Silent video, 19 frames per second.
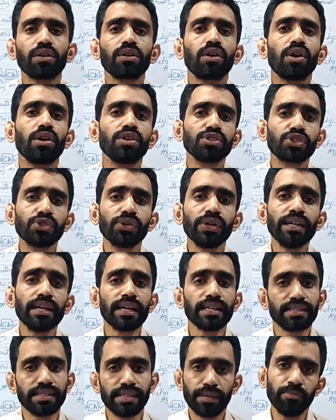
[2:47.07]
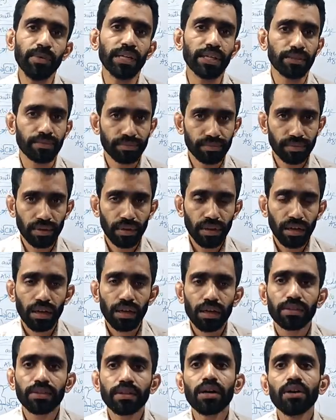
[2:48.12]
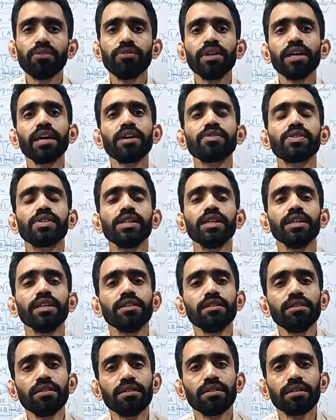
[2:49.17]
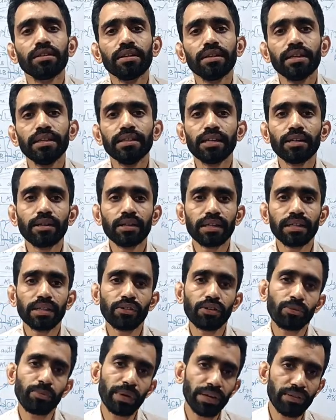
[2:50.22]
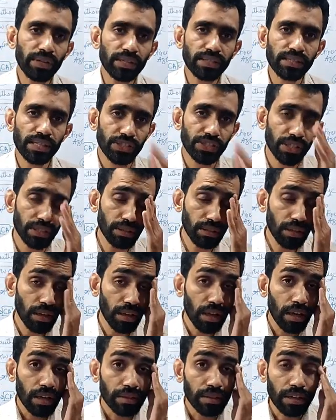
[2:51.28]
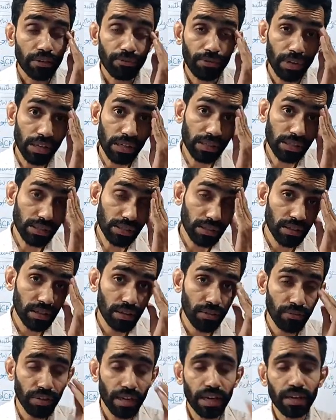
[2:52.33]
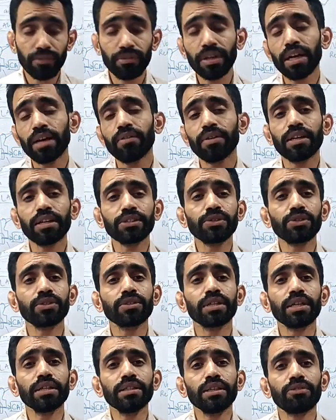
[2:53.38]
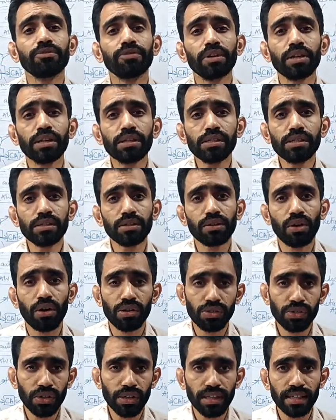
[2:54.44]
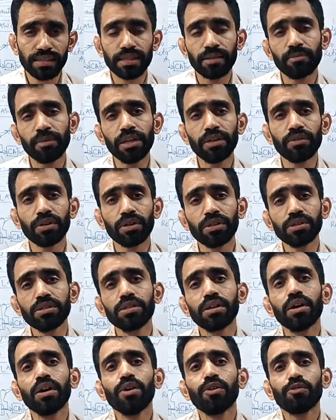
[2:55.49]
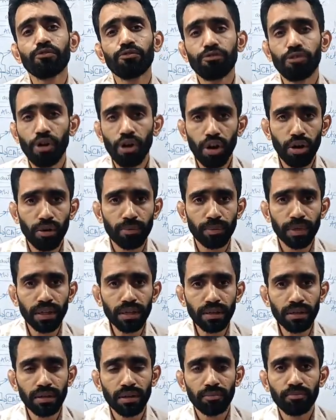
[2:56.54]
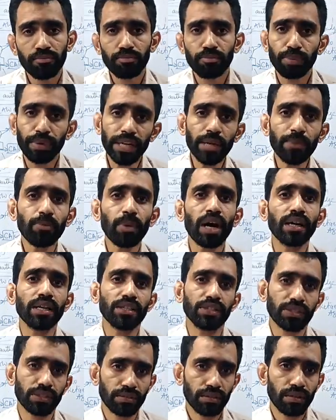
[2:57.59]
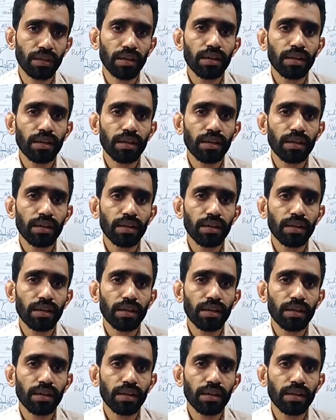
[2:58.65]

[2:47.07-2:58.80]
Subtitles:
Constituent Assembly. Now we have seen in our previous session, the first we have understood that the first Constituent Assembly was formed pre-partition.